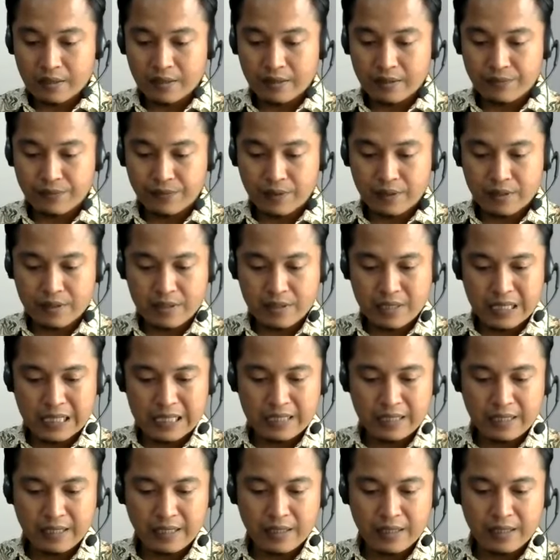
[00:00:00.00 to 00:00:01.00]
The first
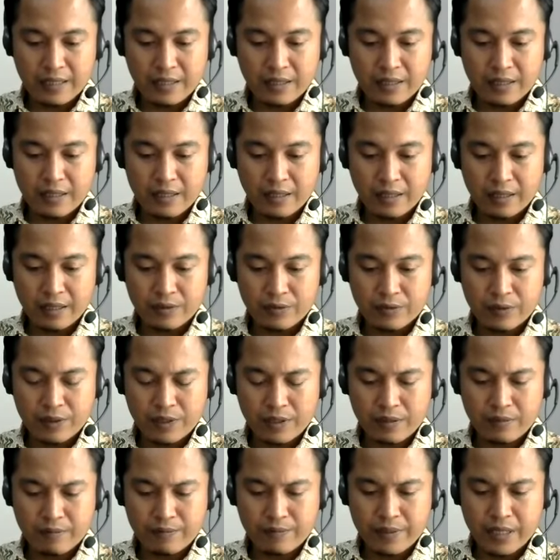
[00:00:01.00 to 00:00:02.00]
contender, it
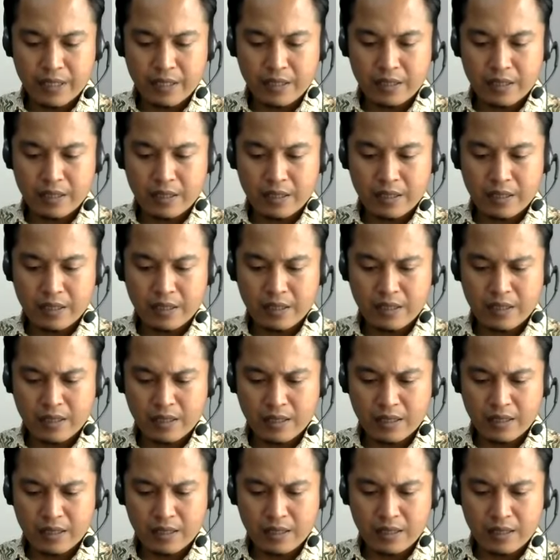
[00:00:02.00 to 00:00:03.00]
will be
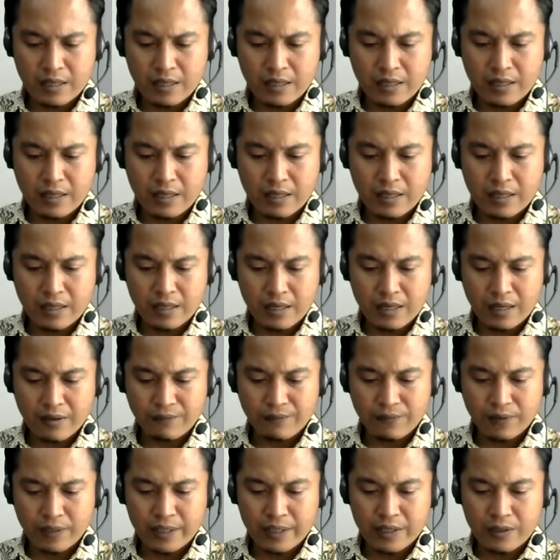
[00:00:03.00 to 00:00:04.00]
uh,
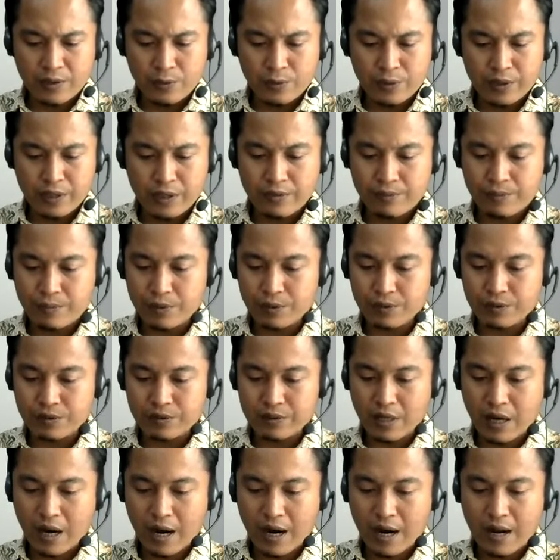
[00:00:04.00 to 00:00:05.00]
Rapli Dwi
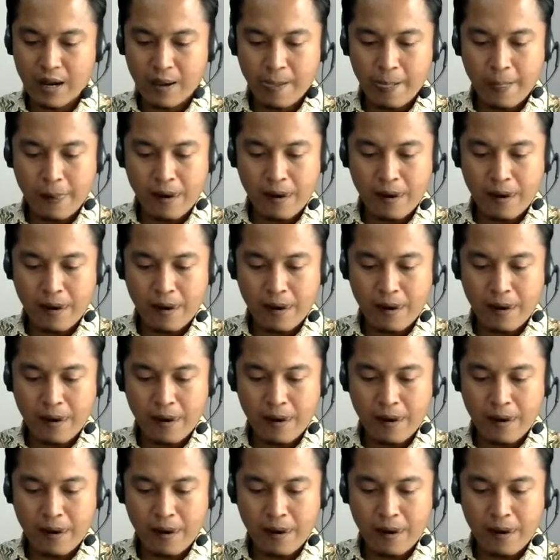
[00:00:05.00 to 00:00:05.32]
Putra.